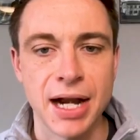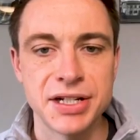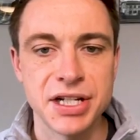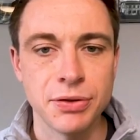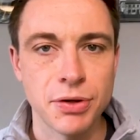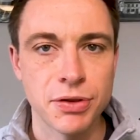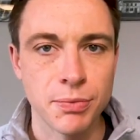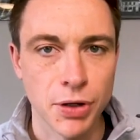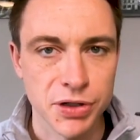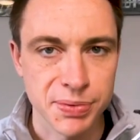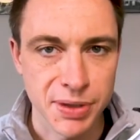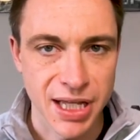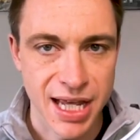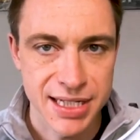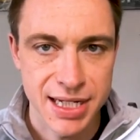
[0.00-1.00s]
to deal with
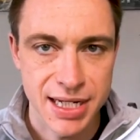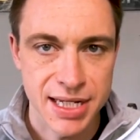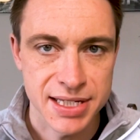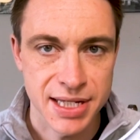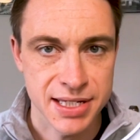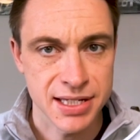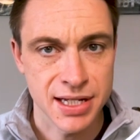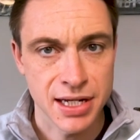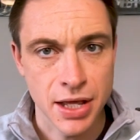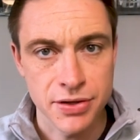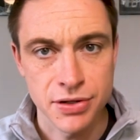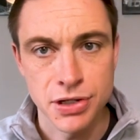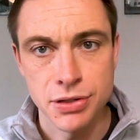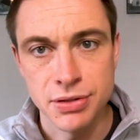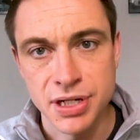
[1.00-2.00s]
multiple entities. This is
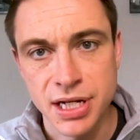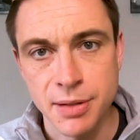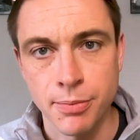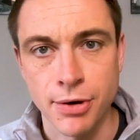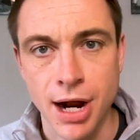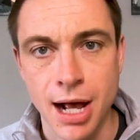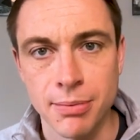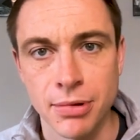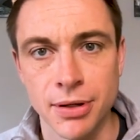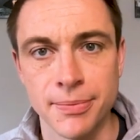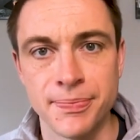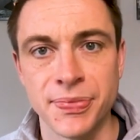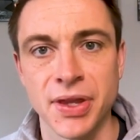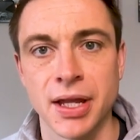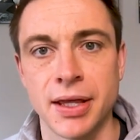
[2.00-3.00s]
another unique unique problem